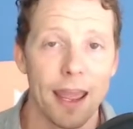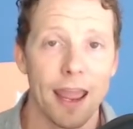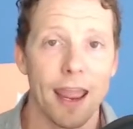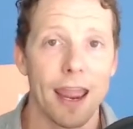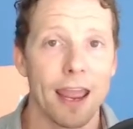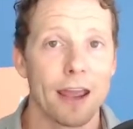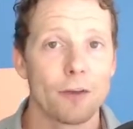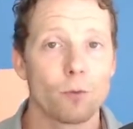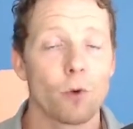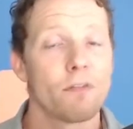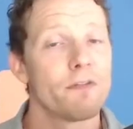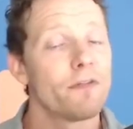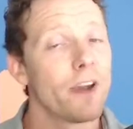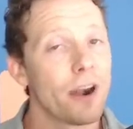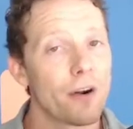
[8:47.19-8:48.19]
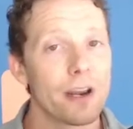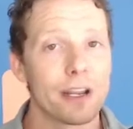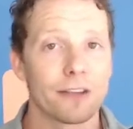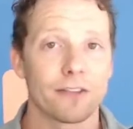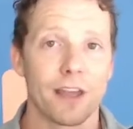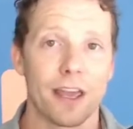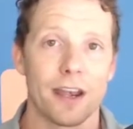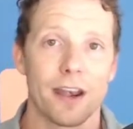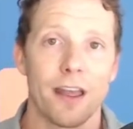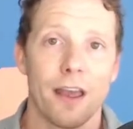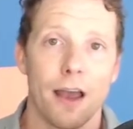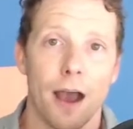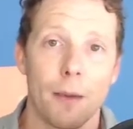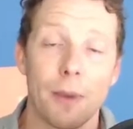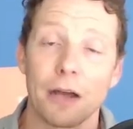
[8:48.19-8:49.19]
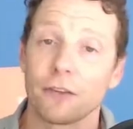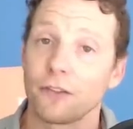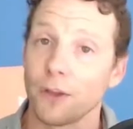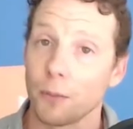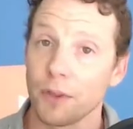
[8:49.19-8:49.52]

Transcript: And we're very excited about some